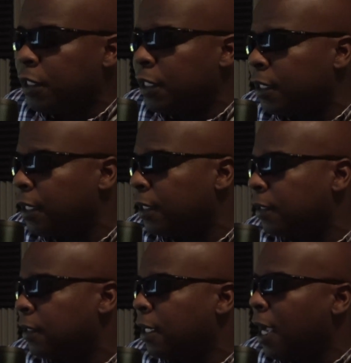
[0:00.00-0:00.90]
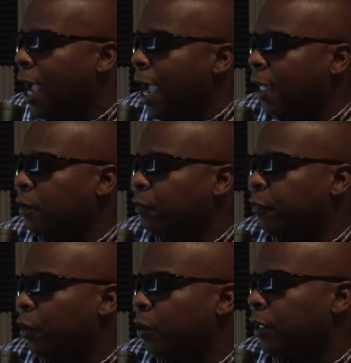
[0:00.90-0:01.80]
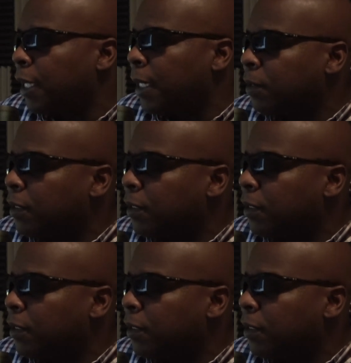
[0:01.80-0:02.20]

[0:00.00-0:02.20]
DNS, I convert names